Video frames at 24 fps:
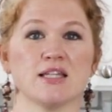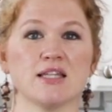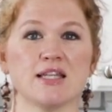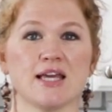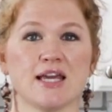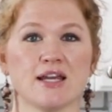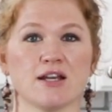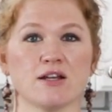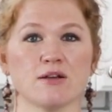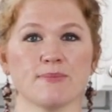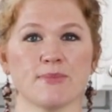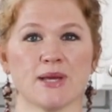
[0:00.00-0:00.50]

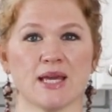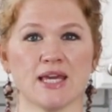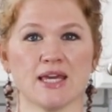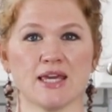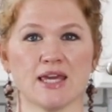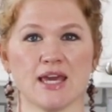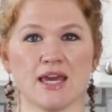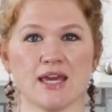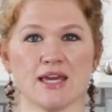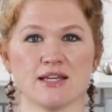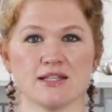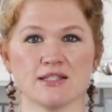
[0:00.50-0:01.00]
layer my
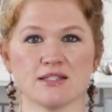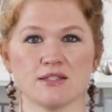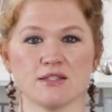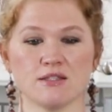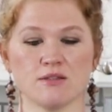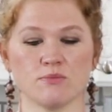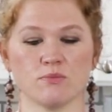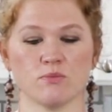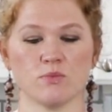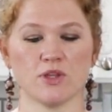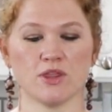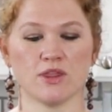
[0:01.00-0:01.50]
cakes
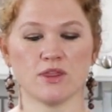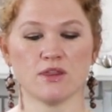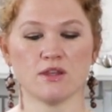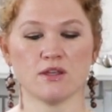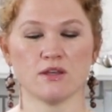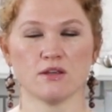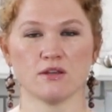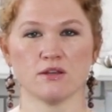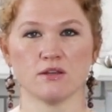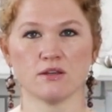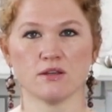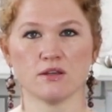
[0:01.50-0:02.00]
with
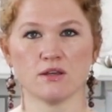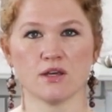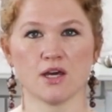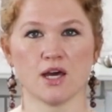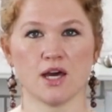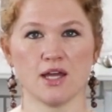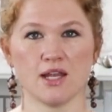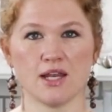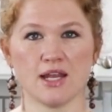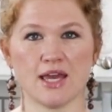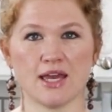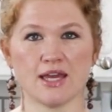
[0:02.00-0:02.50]
the
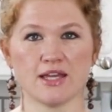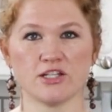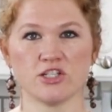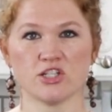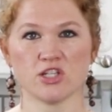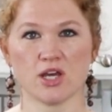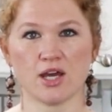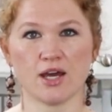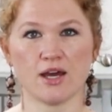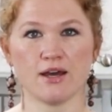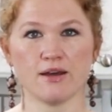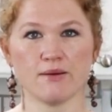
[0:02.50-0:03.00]
cut edge
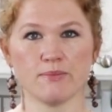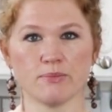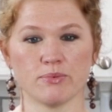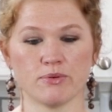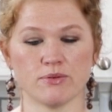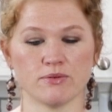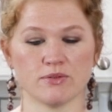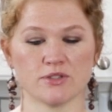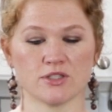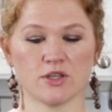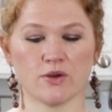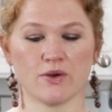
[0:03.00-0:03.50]
up
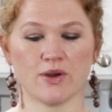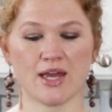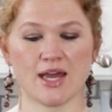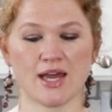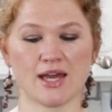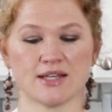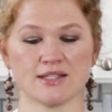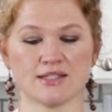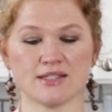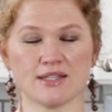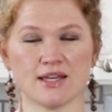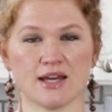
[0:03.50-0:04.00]
so it
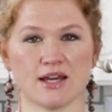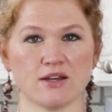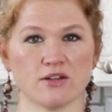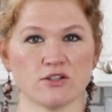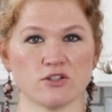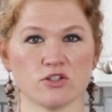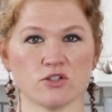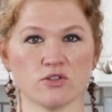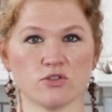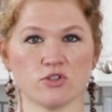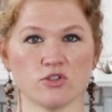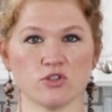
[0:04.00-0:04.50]
has
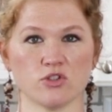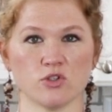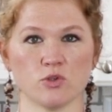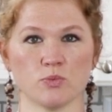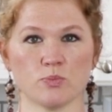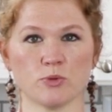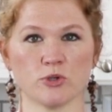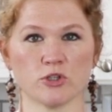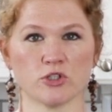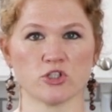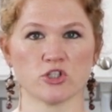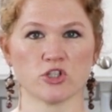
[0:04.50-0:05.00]
that
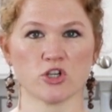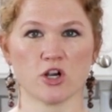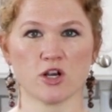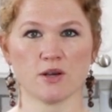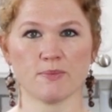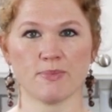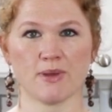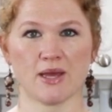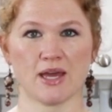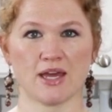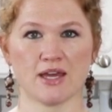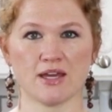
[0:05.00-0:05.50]
super
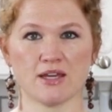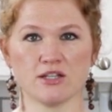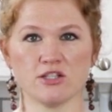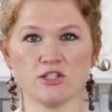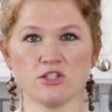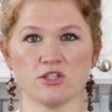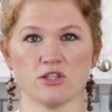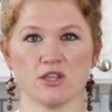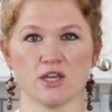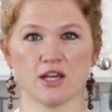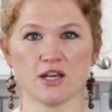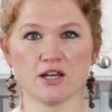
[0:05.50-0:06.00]
sharp
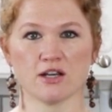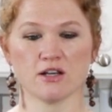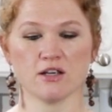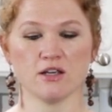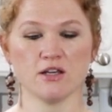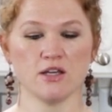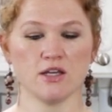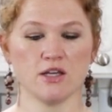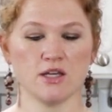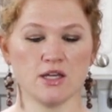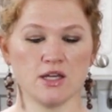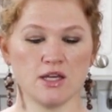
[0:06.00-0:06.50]
edge there.
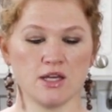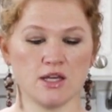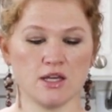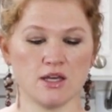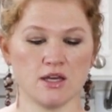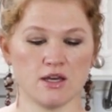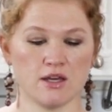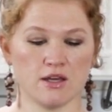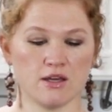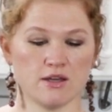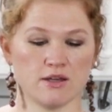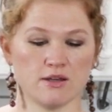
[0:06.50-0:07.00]

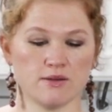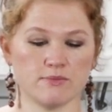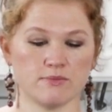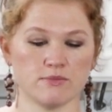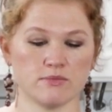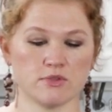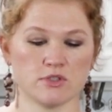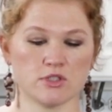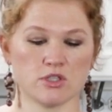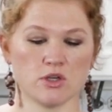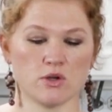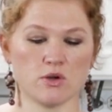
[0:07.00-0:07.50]

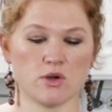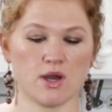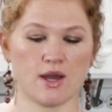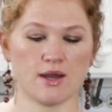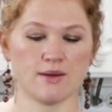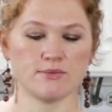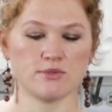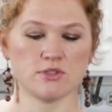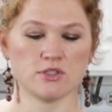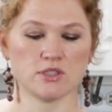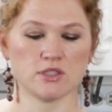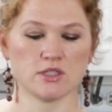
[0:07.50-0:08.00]
So
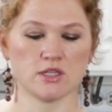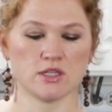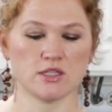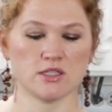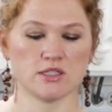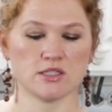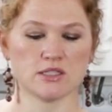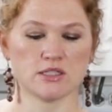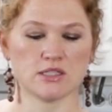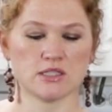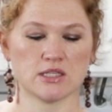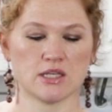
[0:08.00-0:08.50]
I'm just
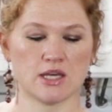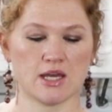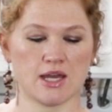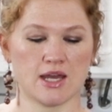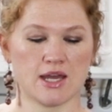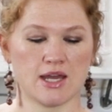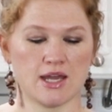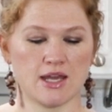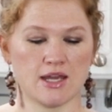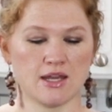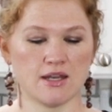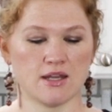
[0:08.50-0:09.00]
gonna
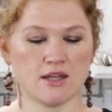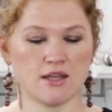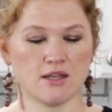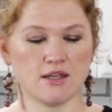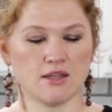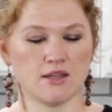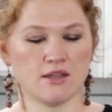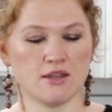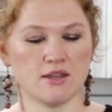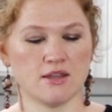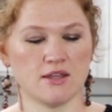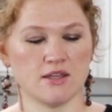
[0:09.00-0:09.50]
slide
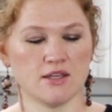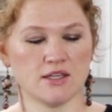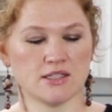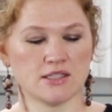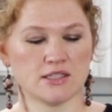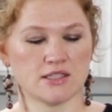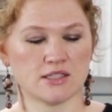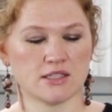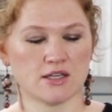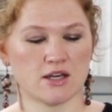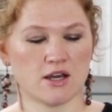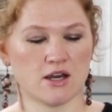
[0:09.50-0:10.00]

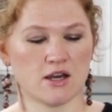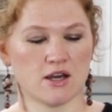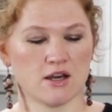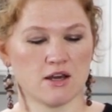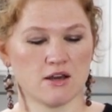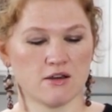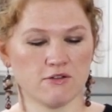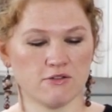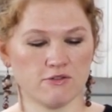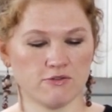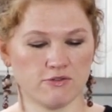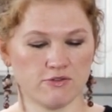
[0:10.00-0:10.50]
this
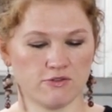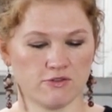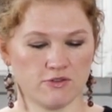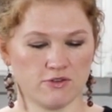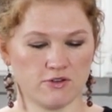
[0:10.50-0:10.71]
off.